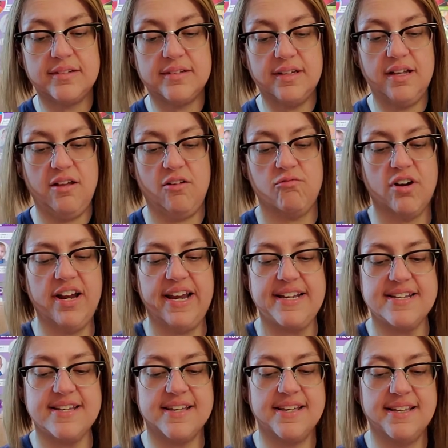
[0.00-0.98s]
All
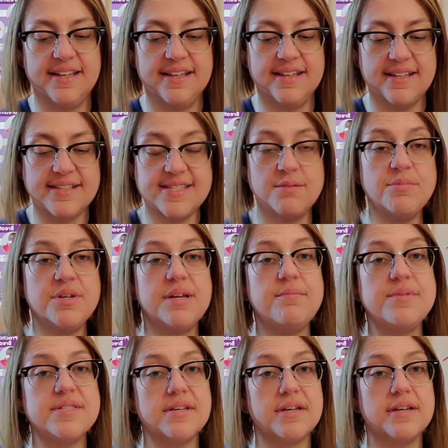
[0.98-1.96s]
right.
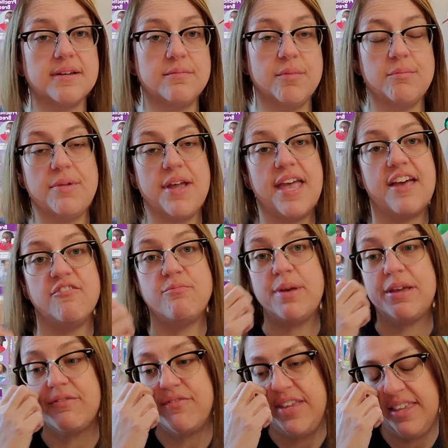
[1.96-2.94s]
Sometimes when we have
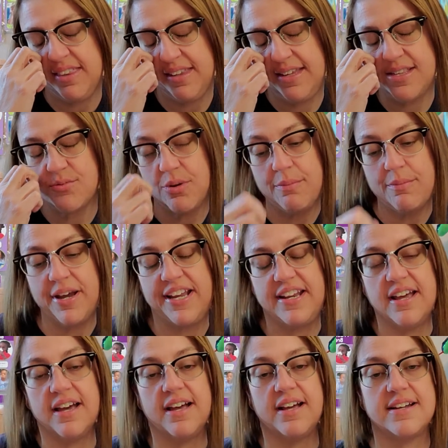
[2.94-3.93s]
big feelings, we might
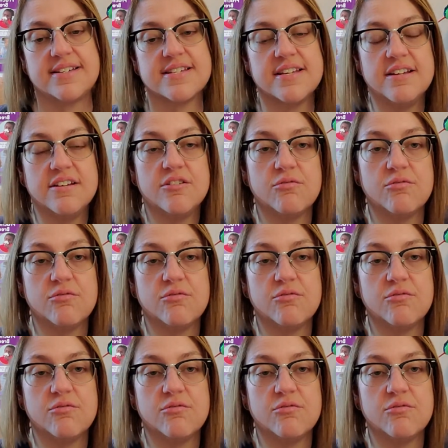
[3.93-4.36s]
not